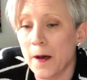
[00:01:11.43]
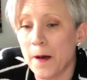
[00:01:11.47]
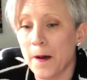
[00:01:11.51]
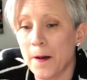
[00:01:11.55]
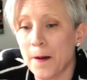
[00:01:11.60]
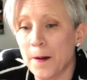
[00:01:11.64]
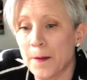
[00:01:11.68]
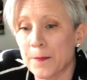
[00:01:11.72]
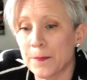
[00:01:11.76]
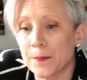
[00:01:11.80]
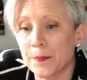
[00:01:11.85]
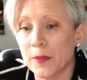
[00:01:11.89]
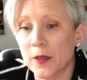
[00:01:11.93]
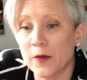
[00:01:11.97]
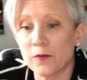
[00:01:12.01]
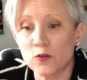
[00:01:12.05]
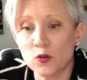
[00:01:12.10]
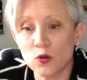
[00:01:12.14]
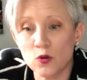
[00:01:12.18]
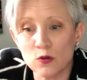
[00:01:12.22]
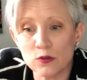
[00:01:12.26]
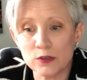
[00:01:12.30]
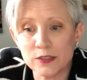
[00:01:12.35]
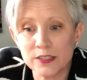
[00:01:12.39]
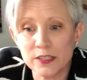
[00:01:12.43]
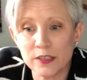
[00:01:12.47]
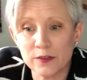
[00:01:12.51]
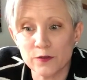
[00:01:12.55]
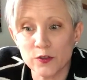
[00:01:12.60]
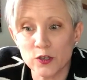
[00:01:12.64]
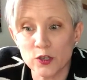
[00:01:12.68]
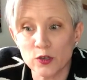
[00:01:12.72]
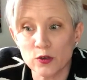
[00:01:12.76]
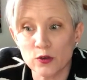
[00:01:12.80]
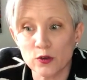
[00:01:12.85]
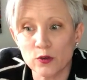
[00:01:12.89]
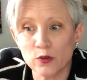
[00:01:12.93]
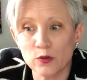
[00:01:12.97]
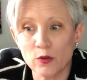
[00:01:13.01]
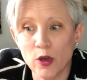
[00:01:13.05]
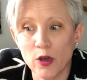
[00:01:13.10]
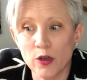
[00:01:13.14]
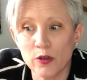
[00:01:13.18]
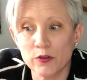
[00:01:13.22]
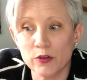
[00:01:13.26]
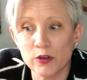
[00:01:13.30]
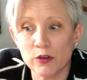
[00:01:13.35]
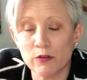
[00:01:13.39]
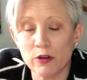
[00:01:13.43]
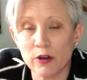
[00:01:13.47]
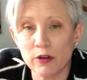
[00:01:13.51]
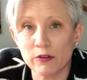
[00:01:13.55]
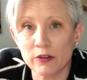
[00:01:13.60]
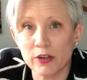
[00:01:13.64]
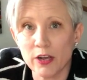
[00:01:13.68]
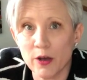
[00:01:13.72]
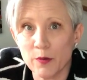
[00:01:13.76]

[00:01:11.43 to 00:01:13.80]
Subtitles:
Of course, if you own your own